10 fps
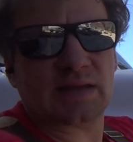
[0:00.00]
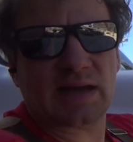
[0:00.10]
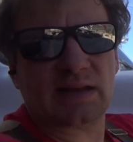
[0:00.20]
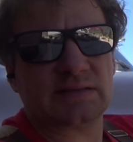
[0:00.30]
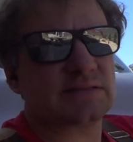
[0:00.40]

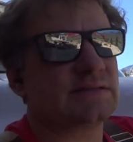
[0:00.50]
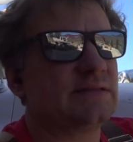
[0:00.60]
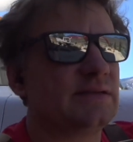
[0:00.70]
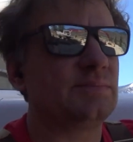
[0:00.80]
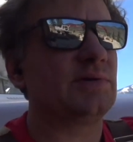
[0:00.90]
islands,
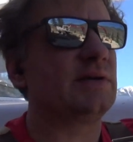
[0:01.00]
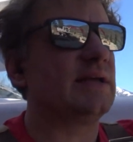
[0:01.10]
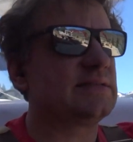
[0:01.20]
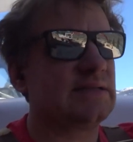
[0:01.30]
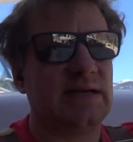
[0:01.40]
the bird
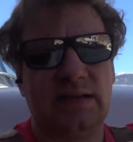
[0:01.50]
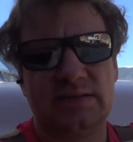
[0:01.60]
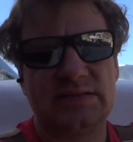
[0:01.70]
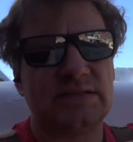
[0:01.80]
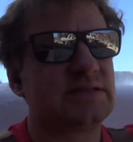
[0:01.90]
nesting
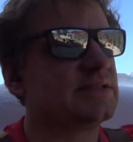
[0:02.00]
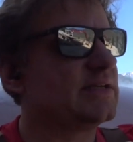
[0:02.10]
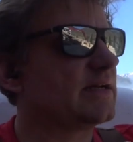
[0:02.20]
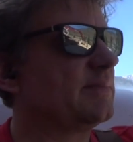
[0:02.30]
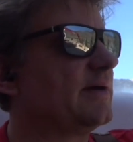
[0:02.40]
islands, just to
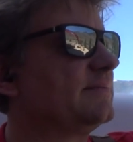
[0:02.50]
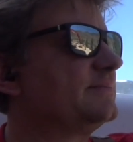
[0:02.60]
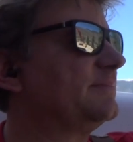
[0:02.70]
check them out.